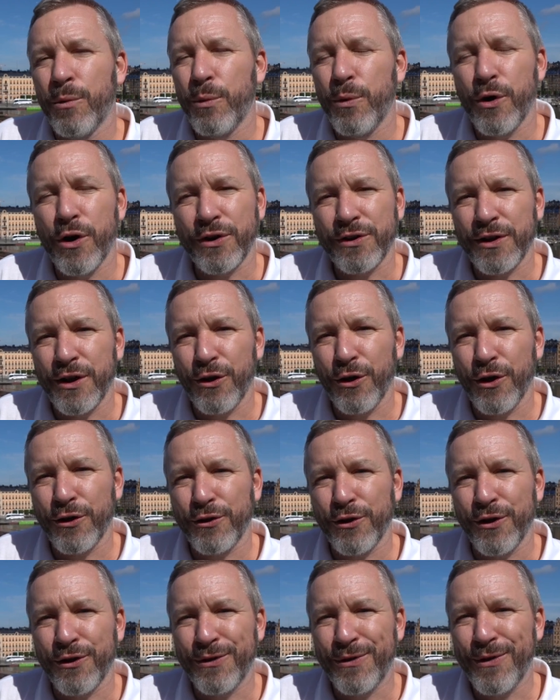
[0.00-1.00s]
worked a
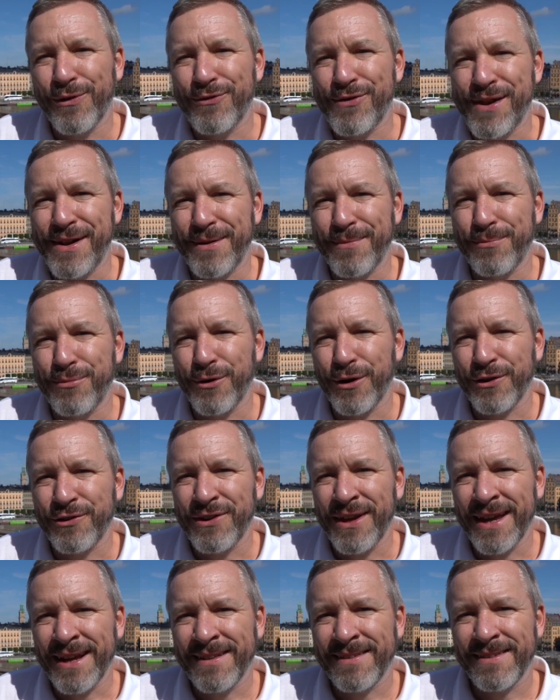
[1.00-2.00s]
lot on different
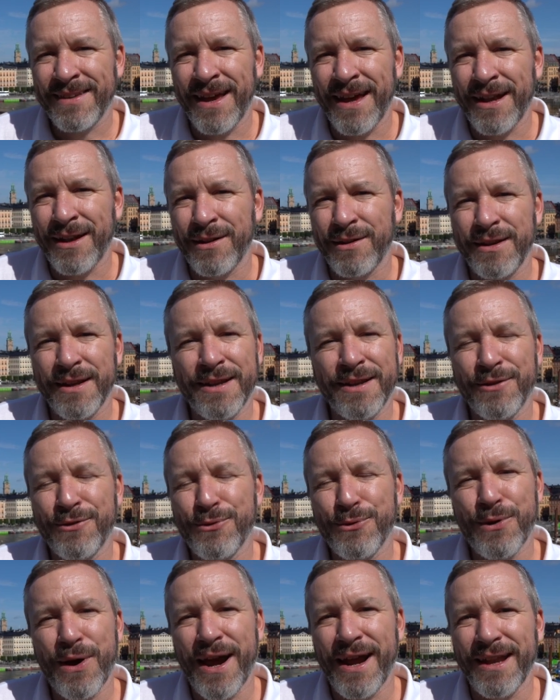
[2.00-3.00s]
projects and didn't
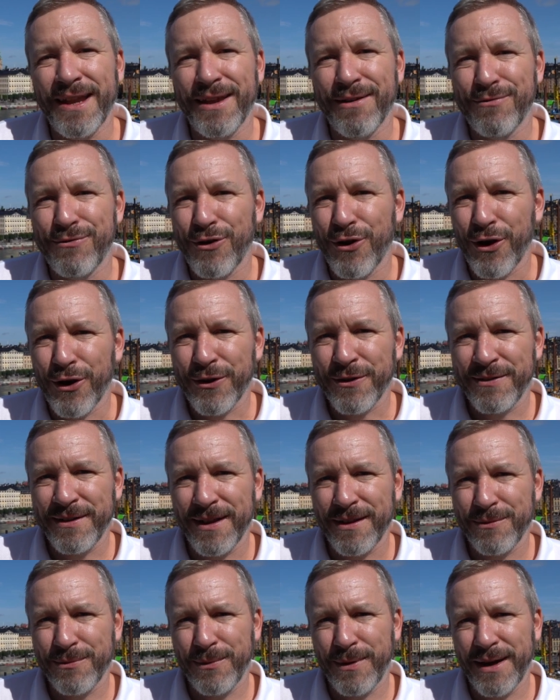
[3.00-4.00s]
do any vlogs.
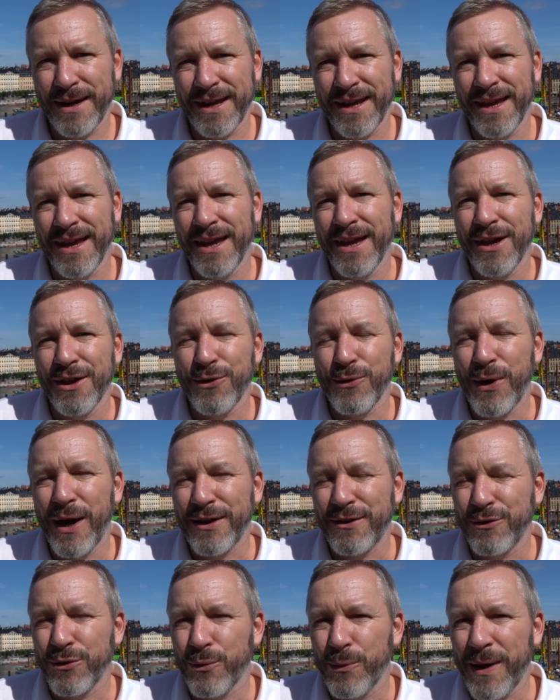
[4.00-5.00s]
That's why you
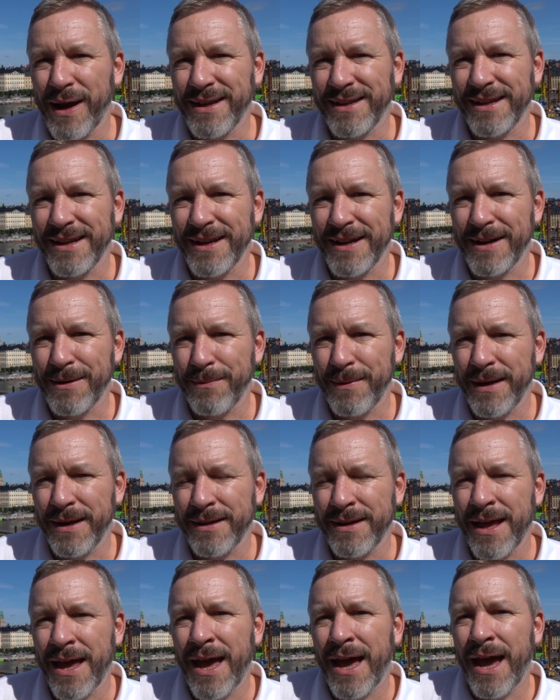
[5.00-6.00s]
had to wait a little bit.
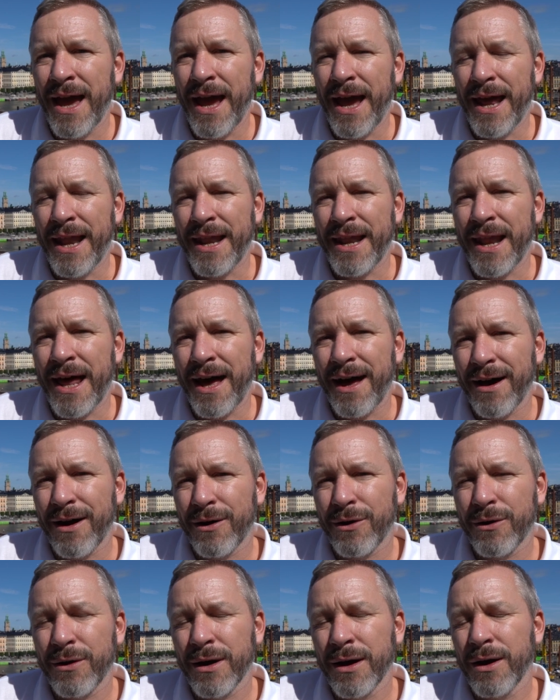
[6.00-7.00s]
And
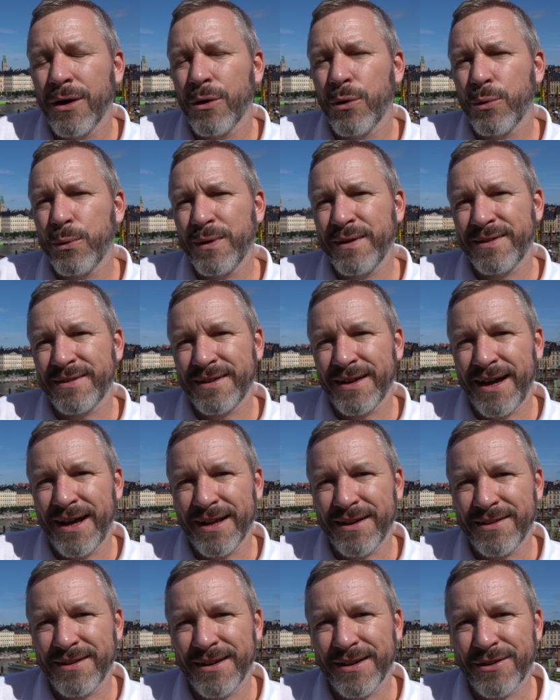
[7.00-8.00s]
now we
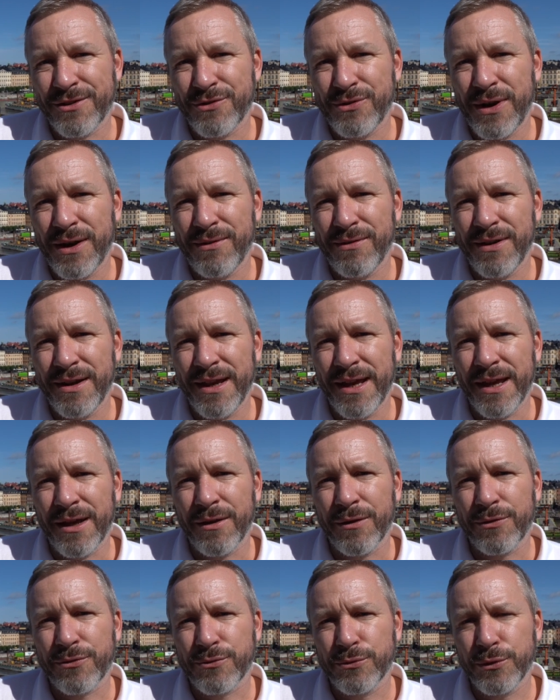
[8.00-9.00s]
start
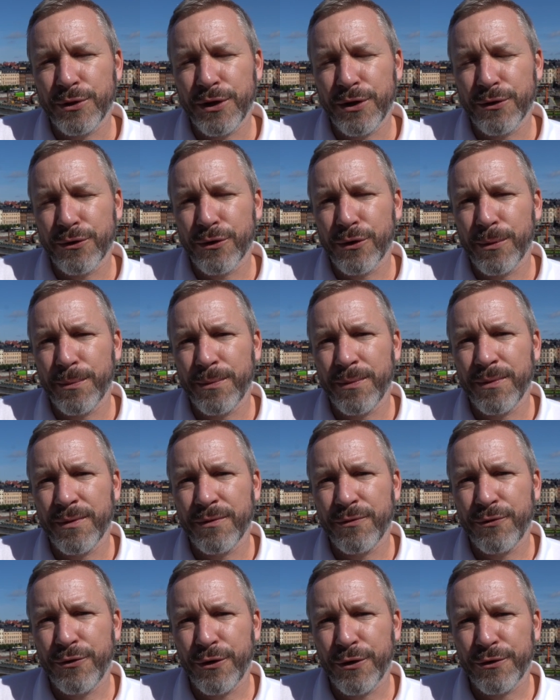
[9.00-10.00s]
traveling through Europe.
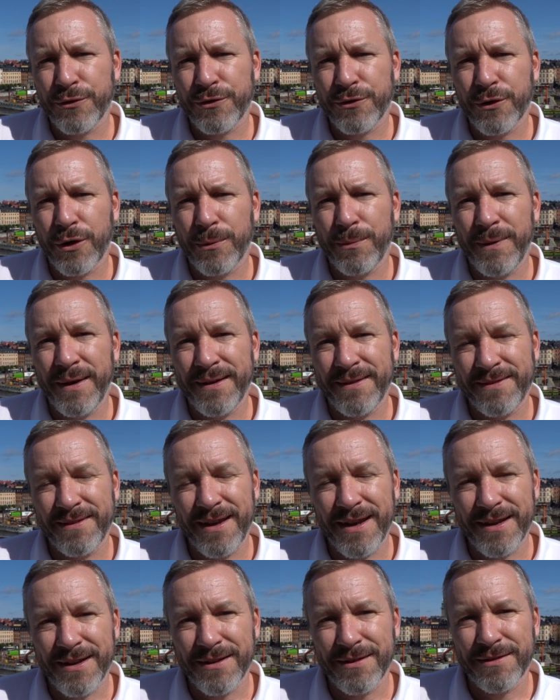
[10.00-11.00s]
First stop, as
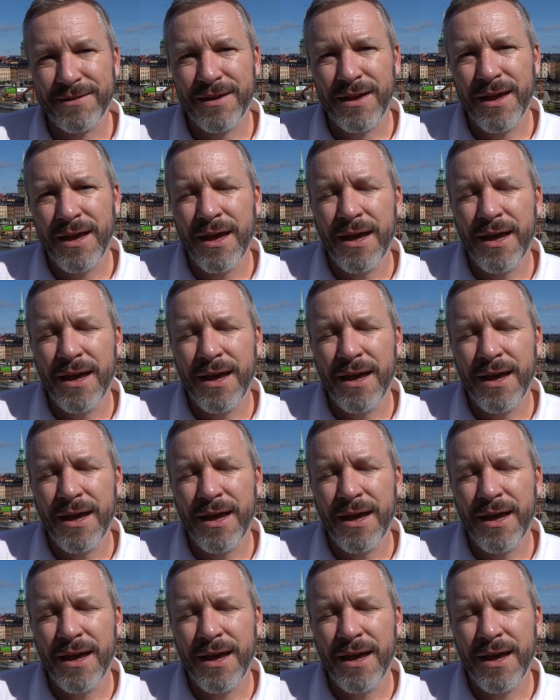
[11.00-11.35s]
said, is